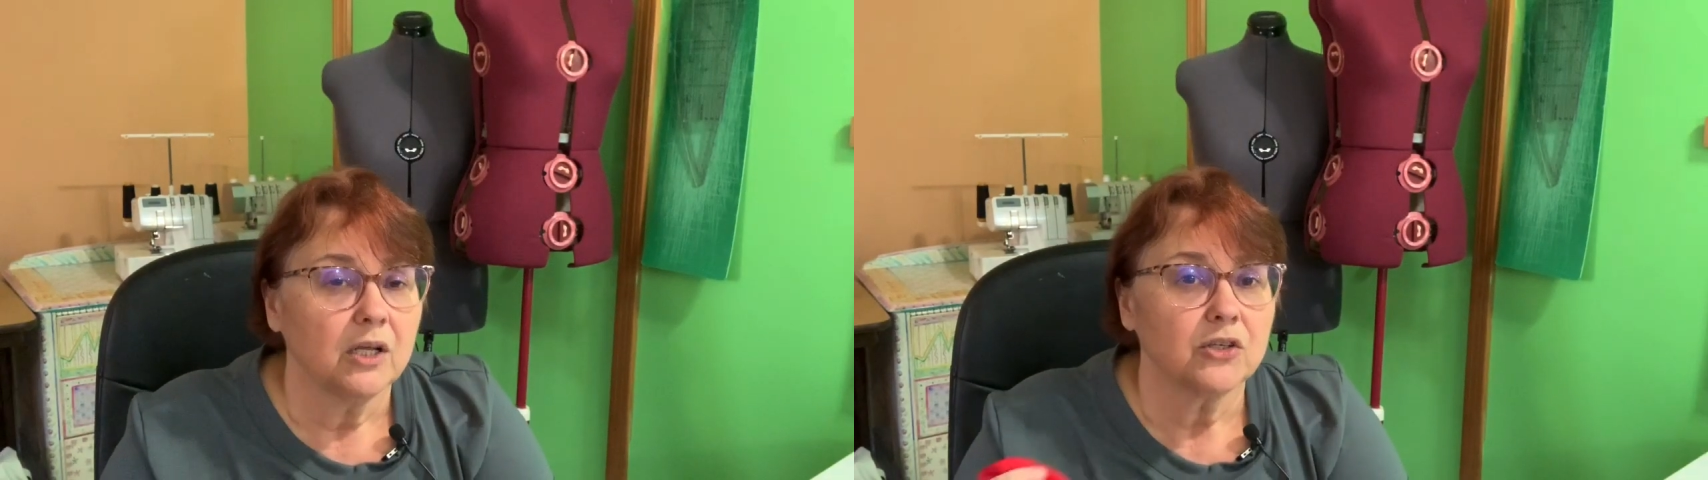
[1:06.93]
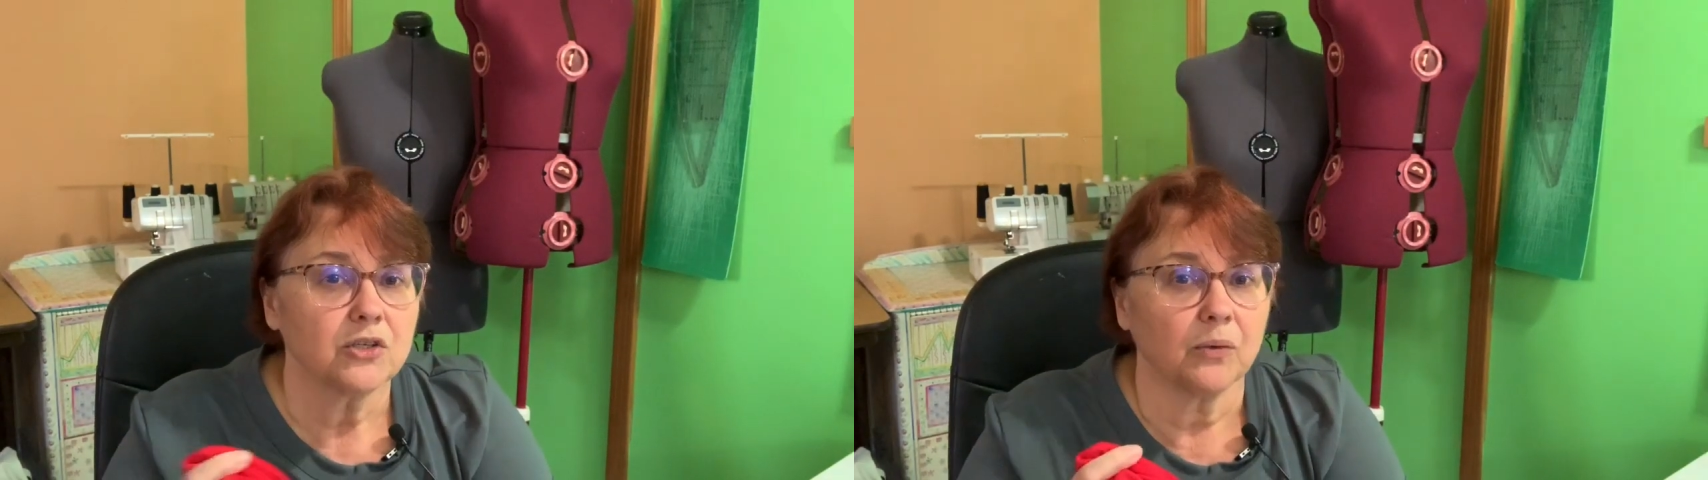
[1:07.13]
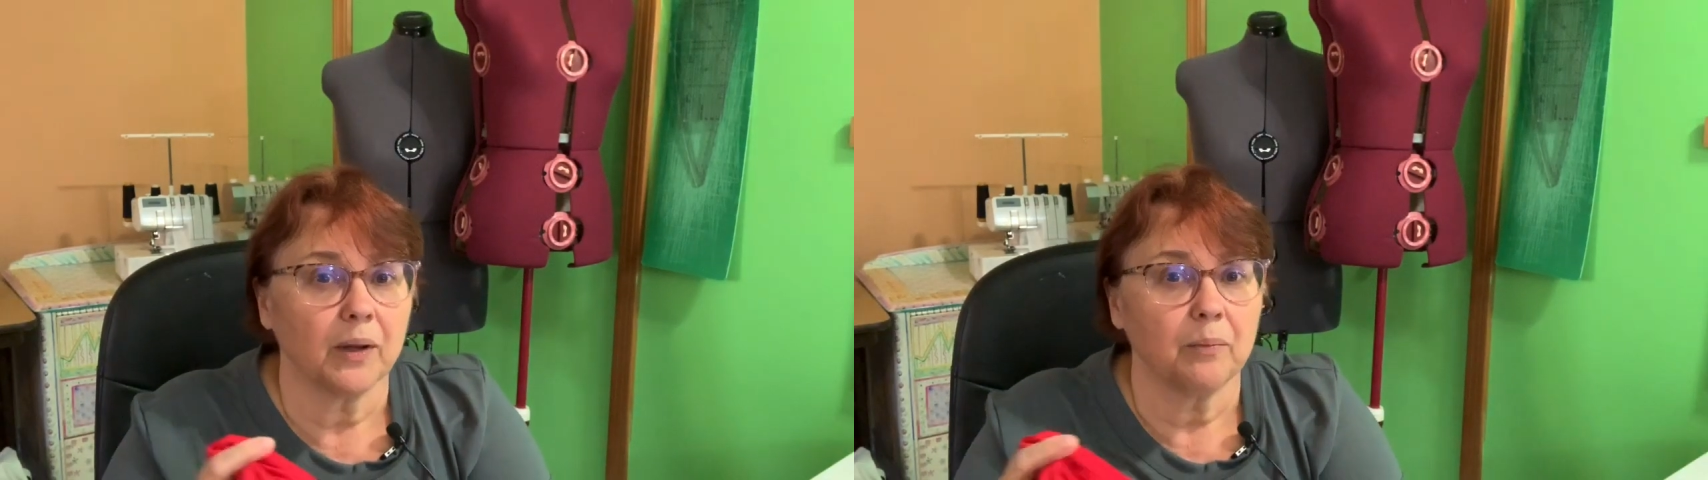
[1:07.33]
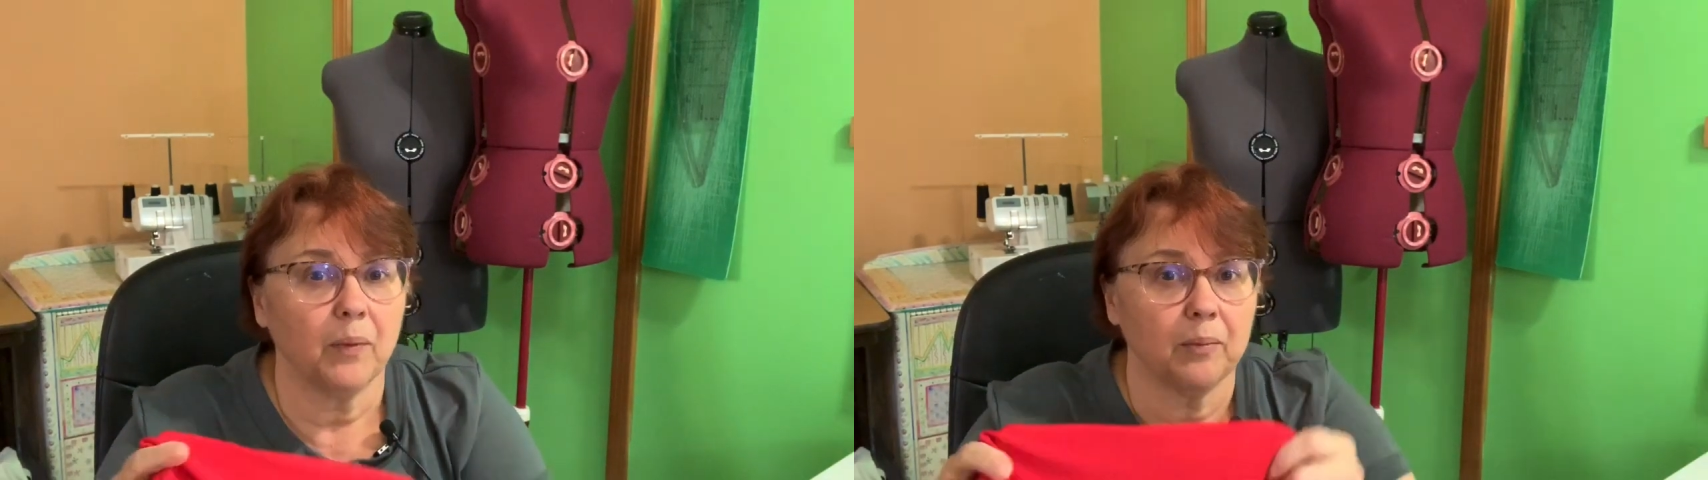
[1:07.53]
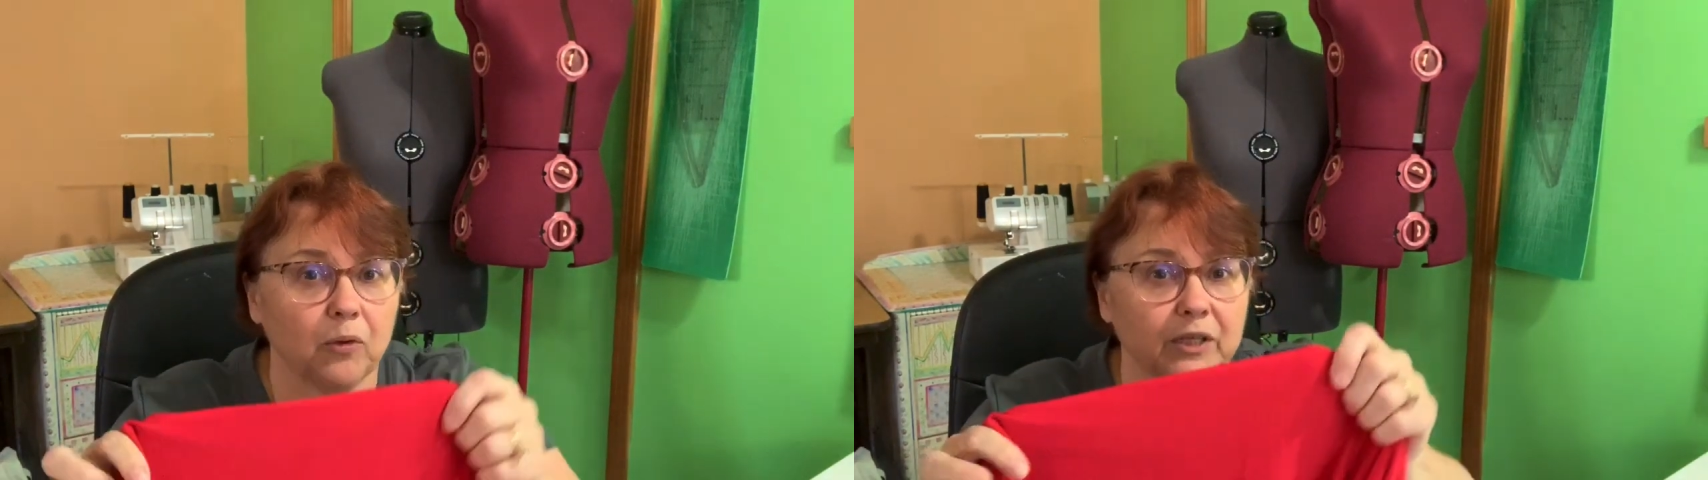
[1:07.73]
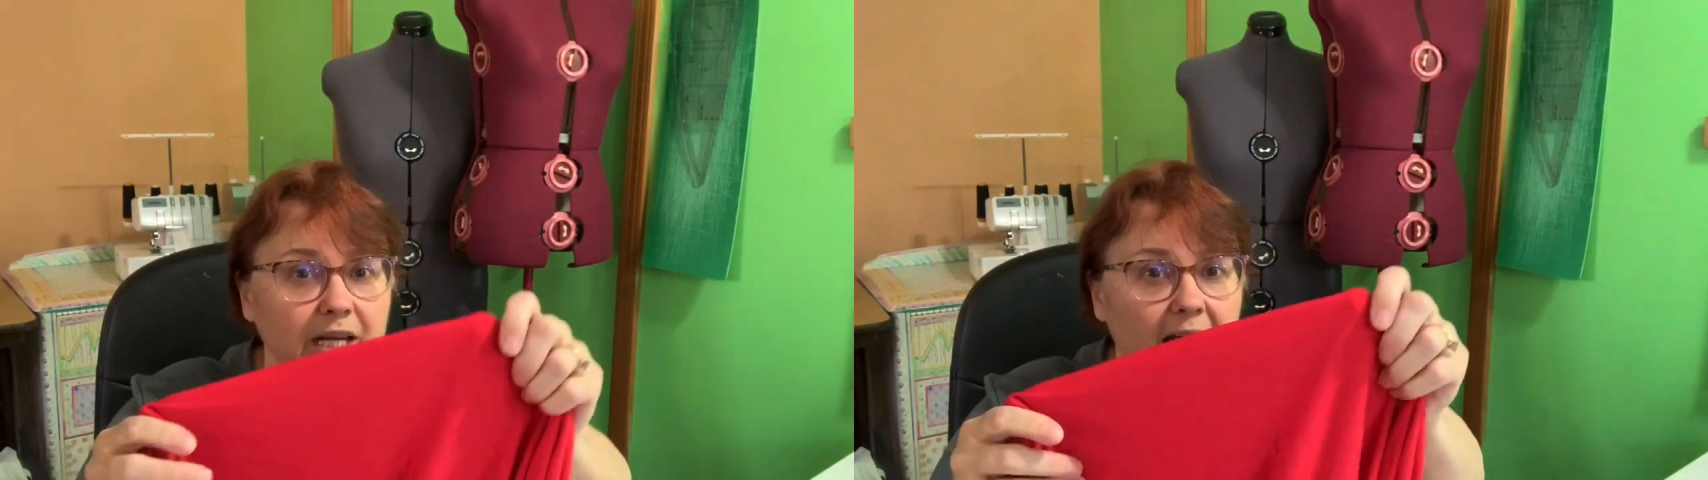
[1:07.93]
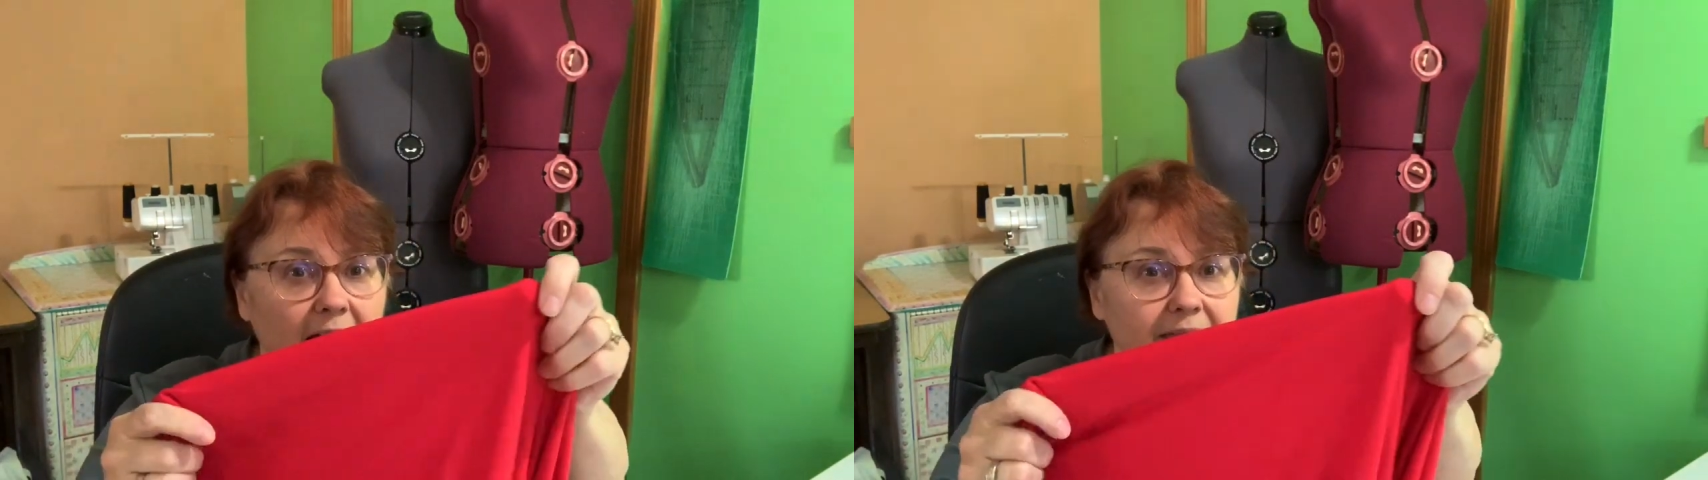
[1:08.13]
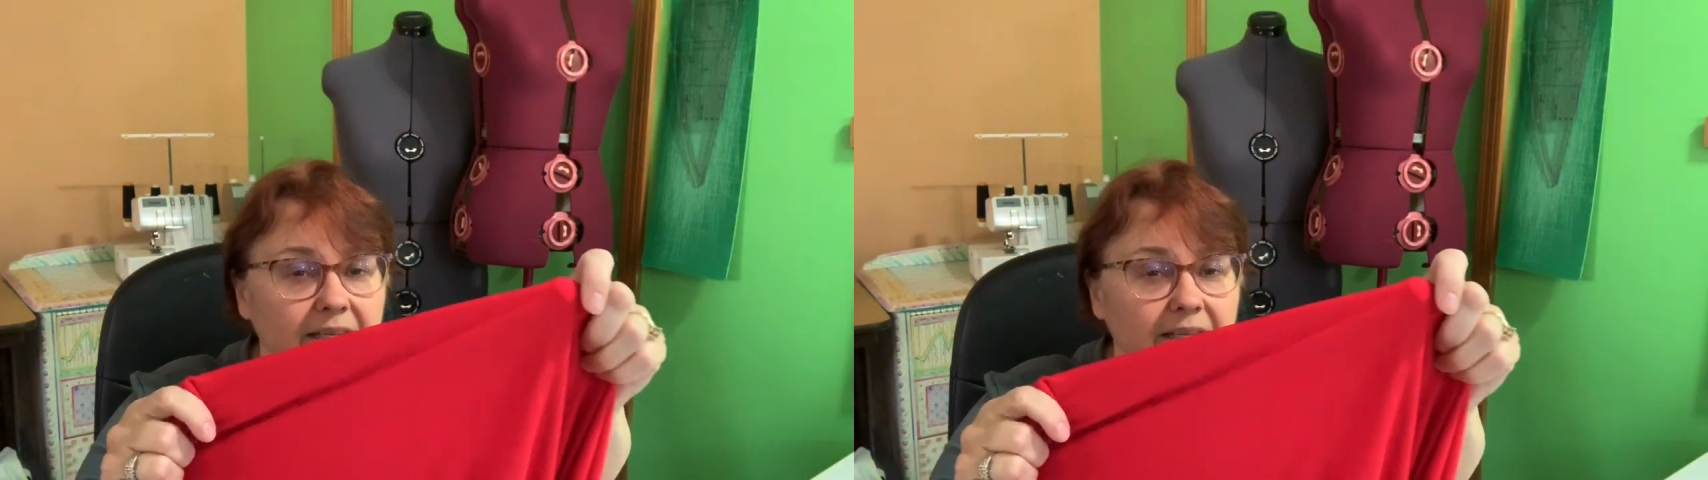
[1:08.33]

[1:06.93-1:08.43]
So I, am going to add